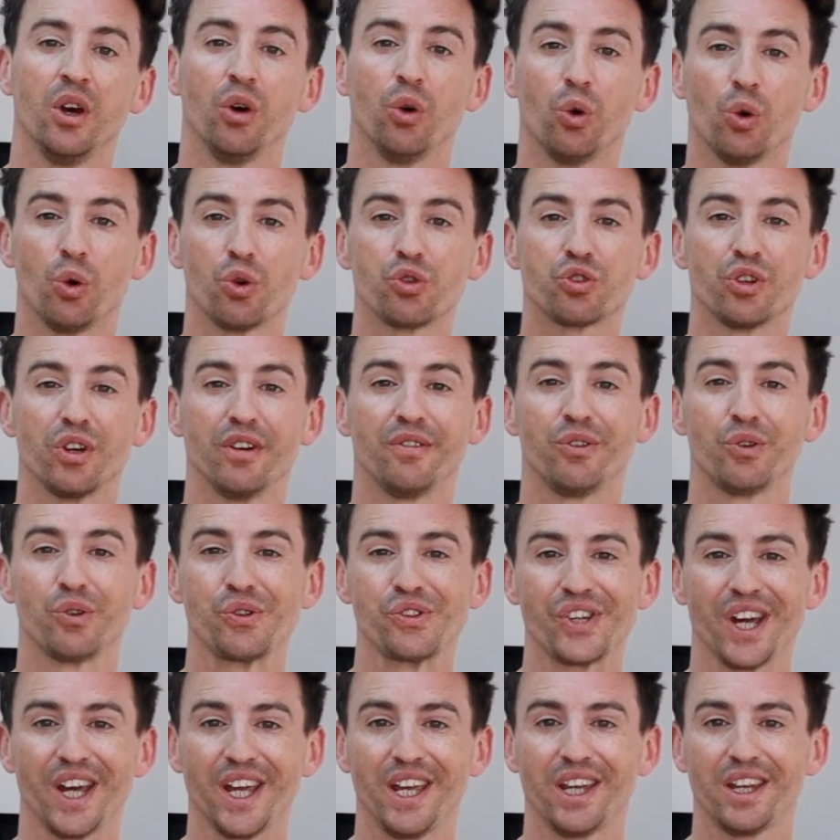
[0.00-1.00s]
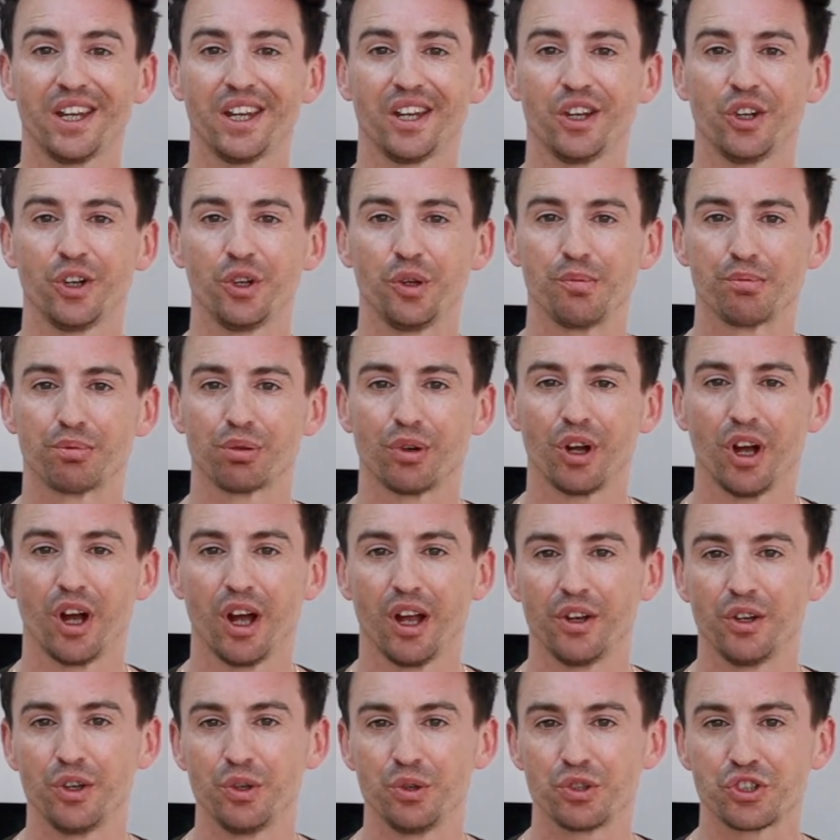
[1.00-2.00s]
Also, if you're taking
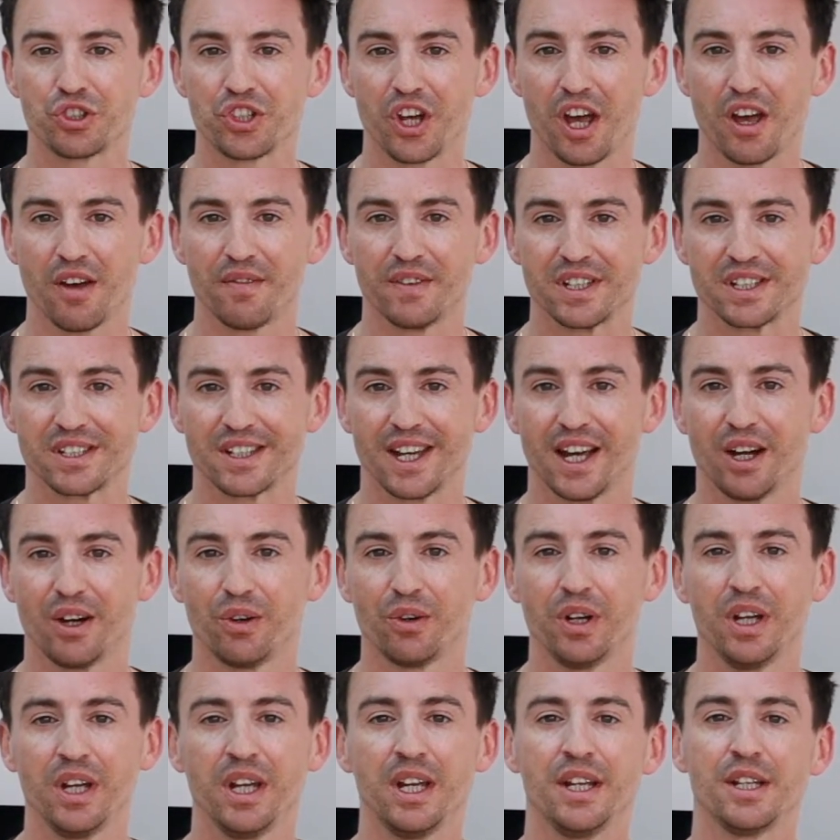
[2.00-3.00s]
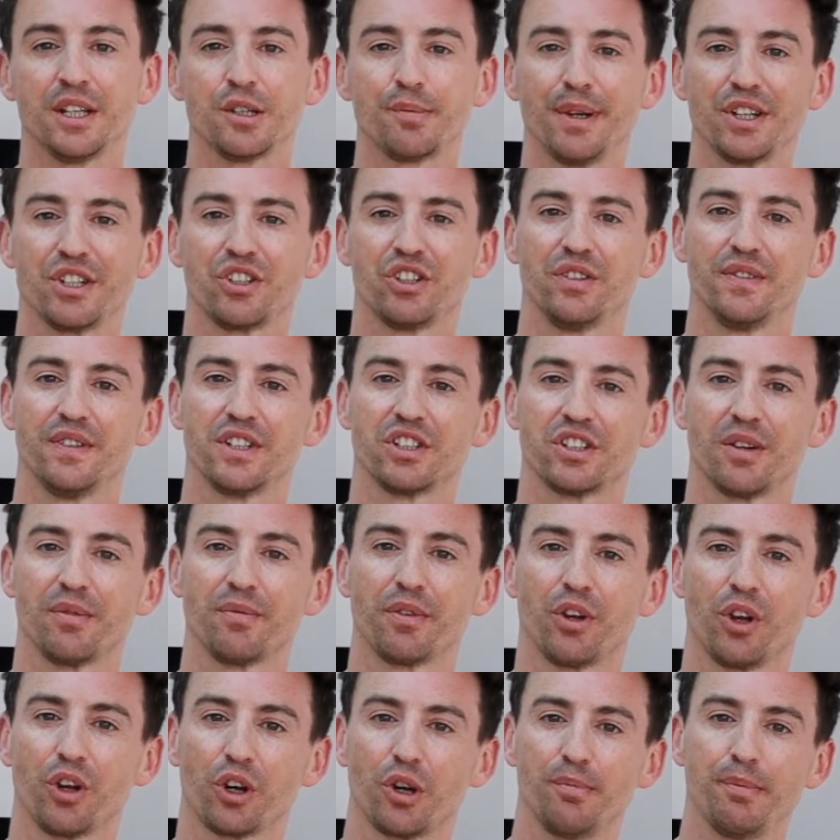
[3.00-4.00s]
a new service out, especially if it's
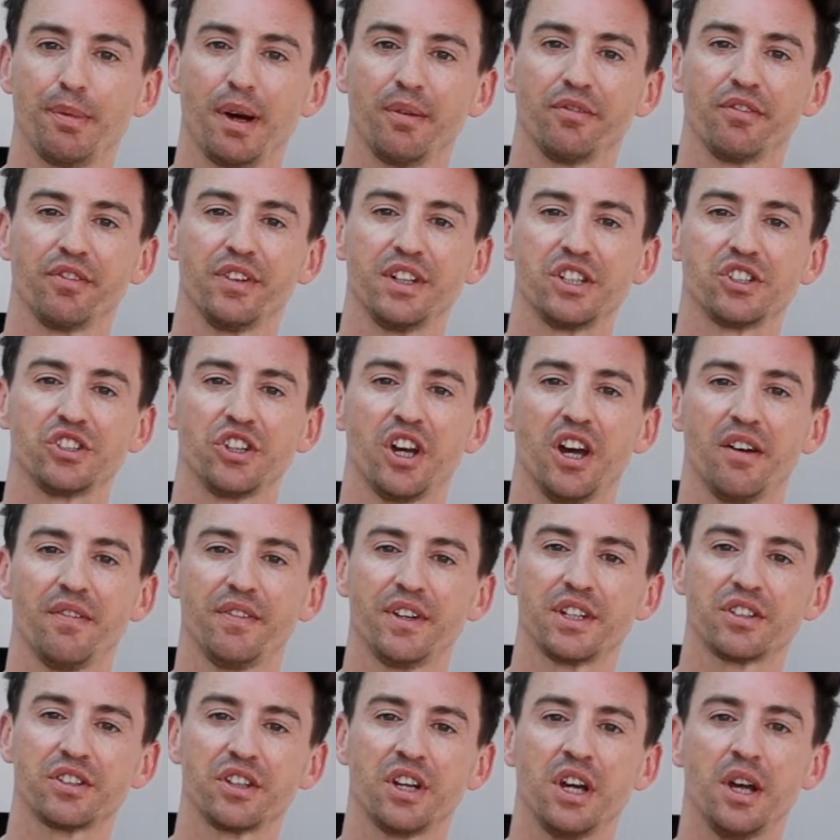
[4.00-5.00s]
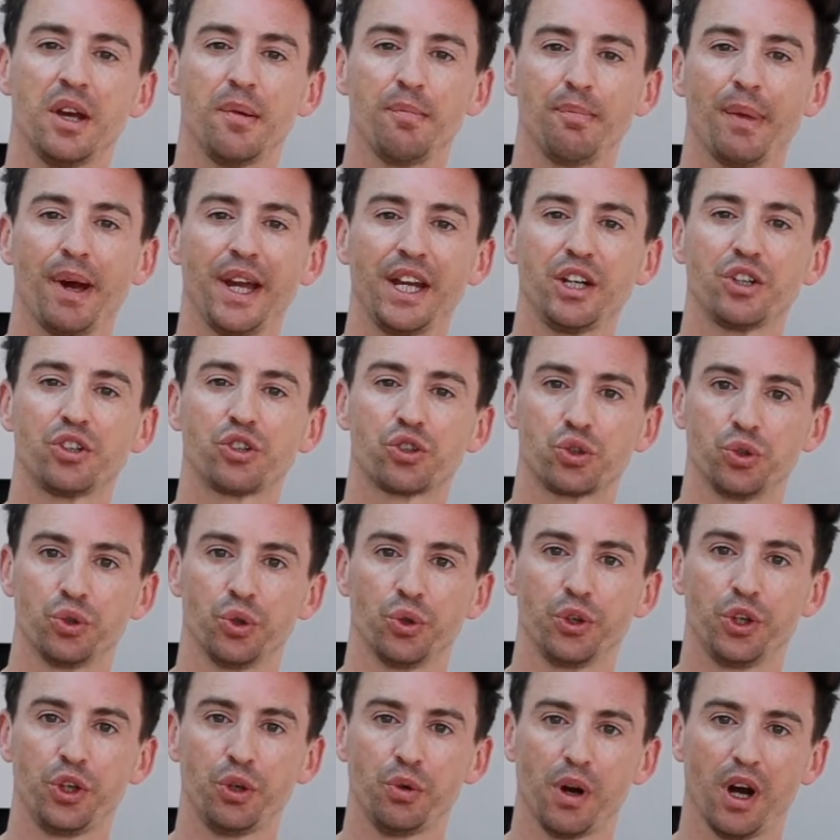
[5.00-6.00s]
something like a monthly service, make
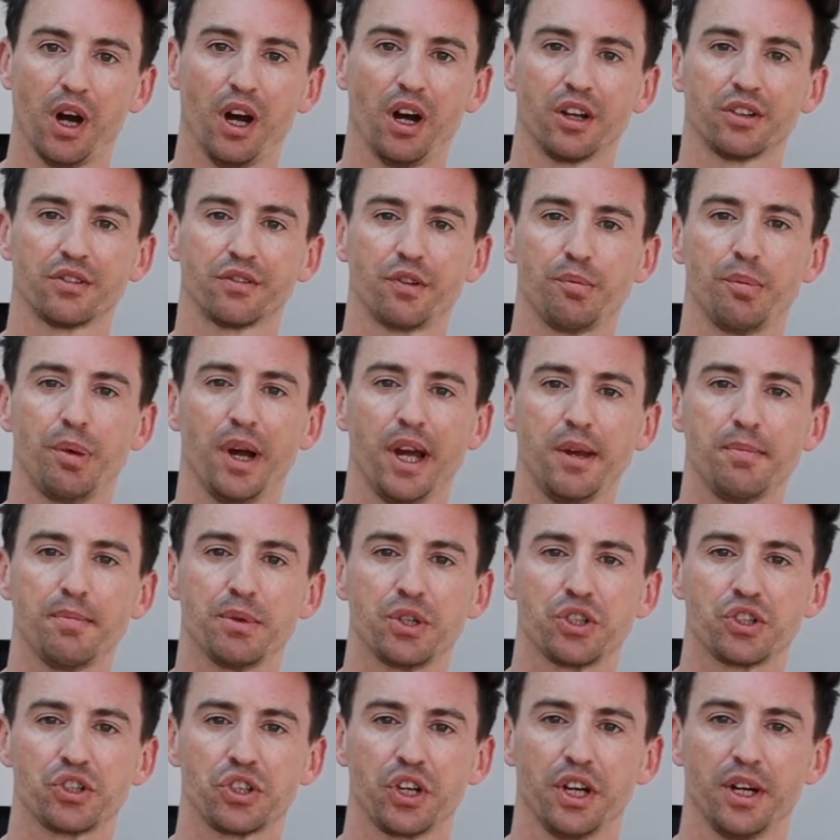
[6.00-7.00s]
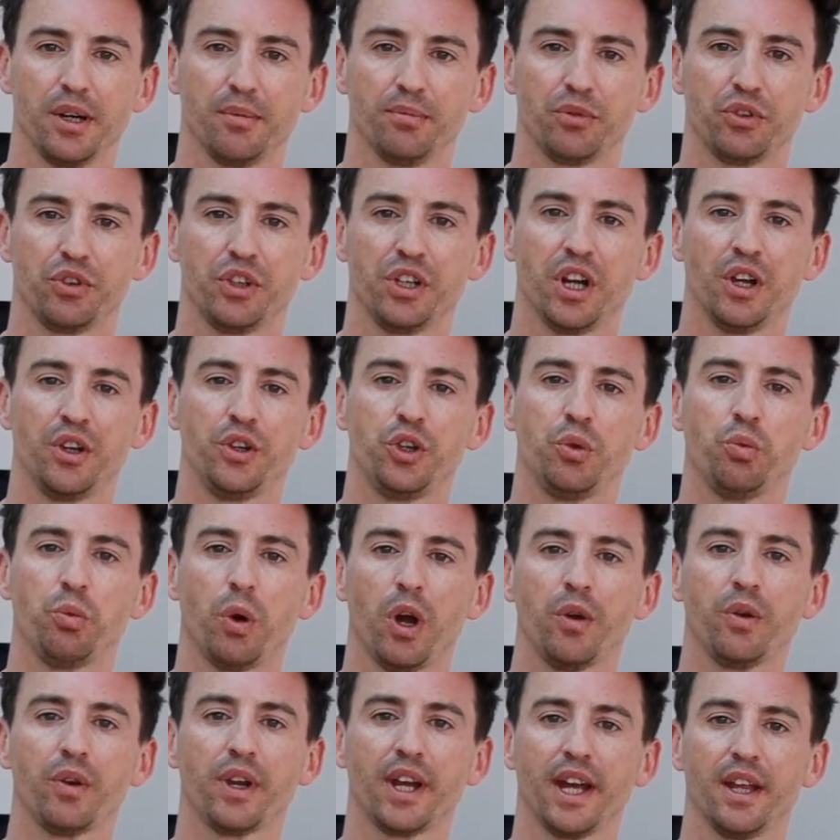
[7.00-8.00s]
sure you ask for payment terms. You know, you
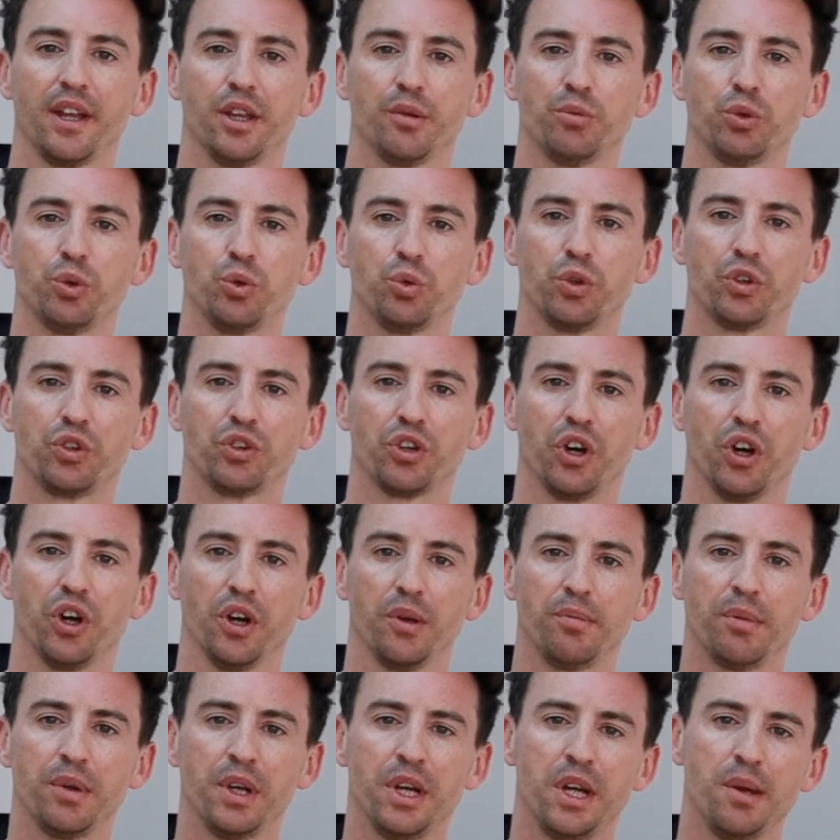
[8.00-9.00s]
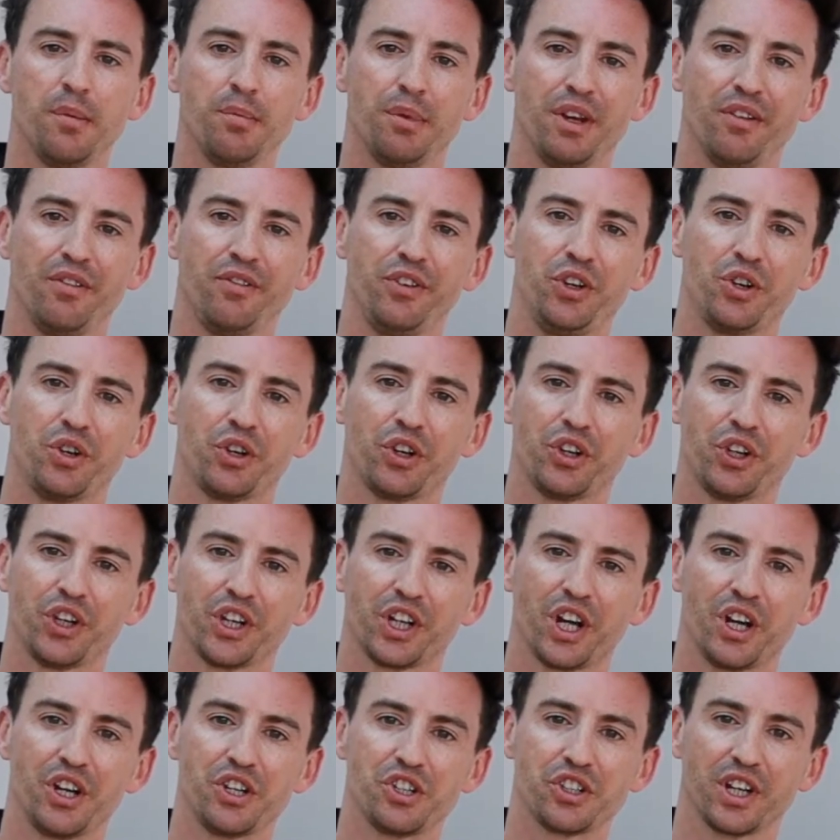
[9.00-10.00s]
won't get them all the time, but if you can
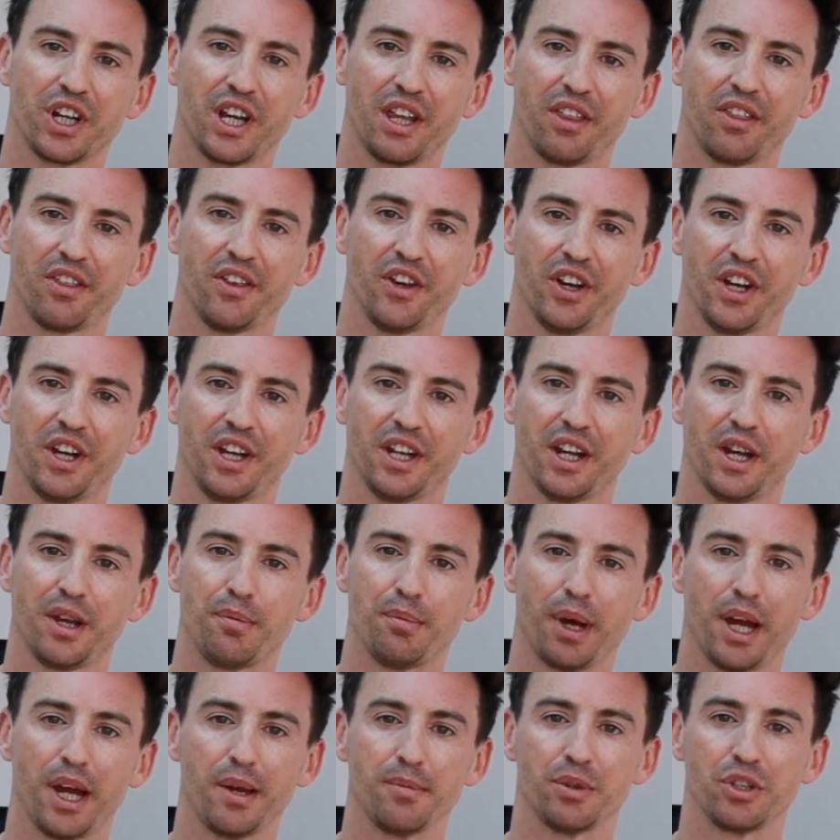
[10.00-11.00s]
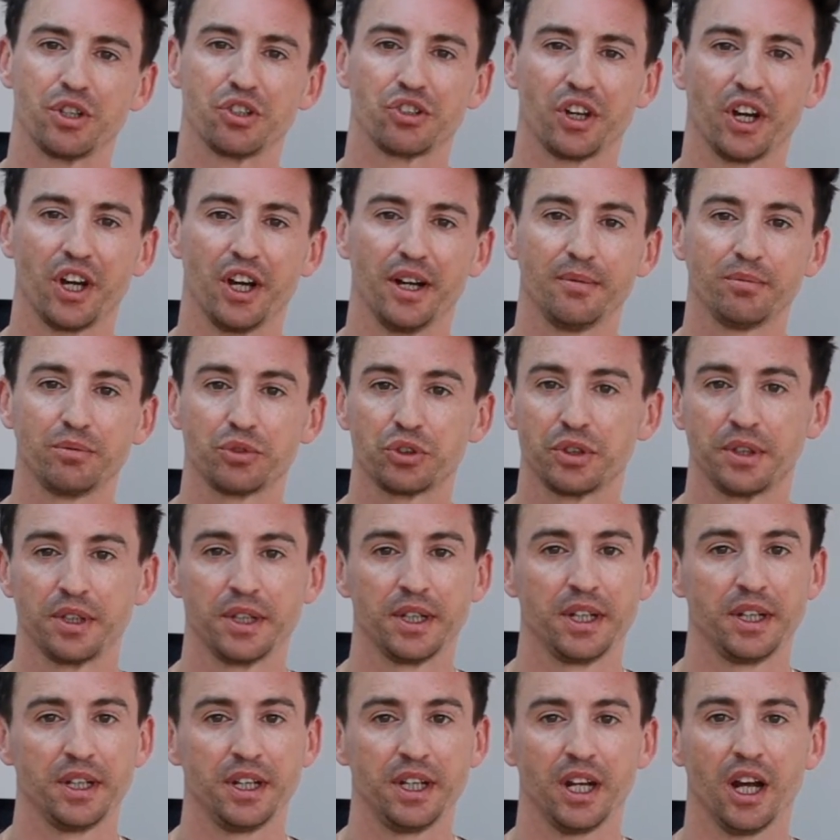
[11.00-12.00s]
negotiate 30-day payment terms,
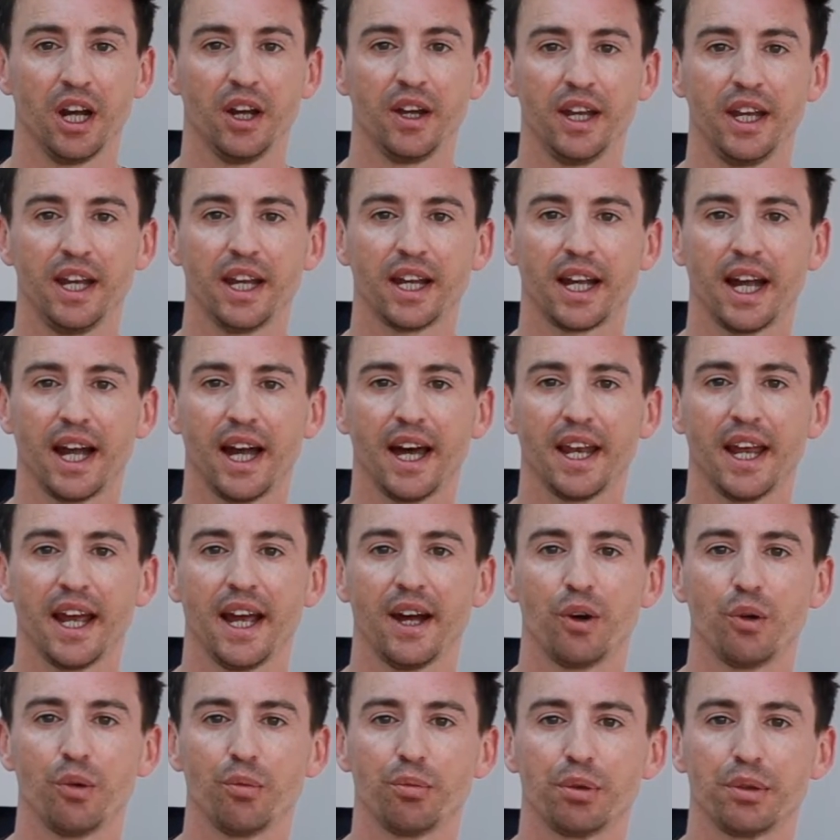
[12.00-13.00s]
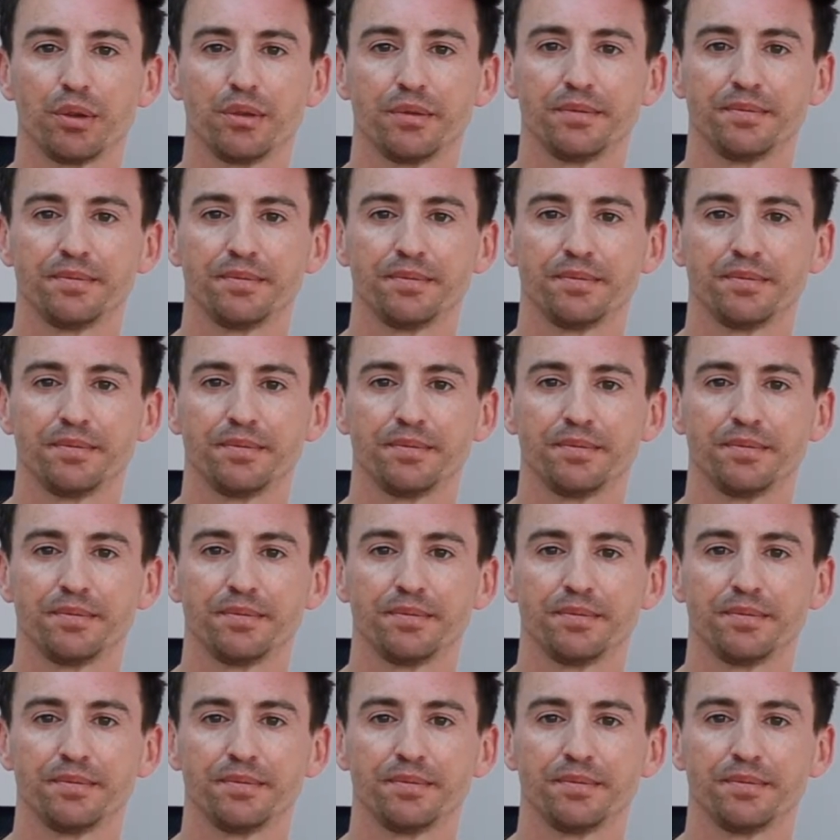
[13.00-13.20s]
you know, it can help.